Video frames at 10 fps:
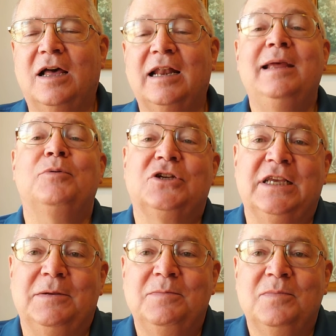
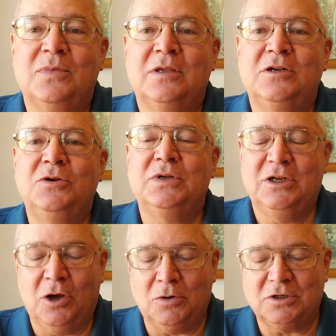liberty to
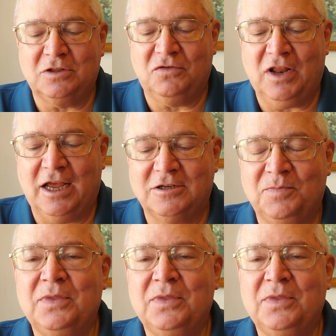indulge the flesh.